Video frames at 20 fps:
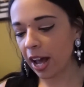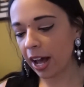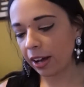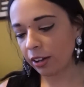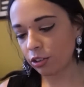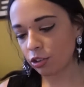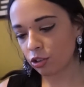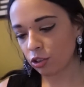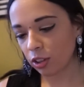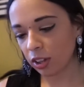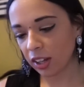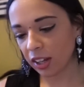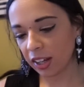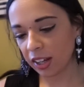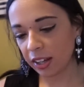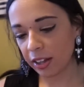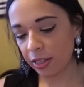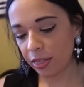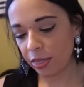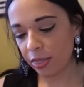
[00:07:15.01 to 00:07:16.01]

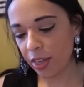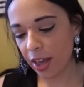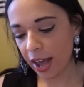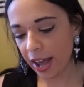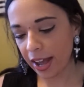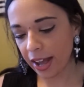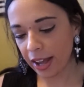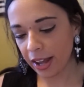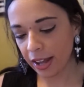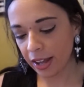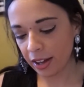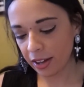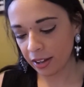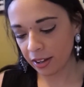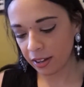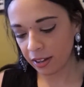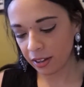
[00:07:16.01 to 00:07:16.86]
actually, they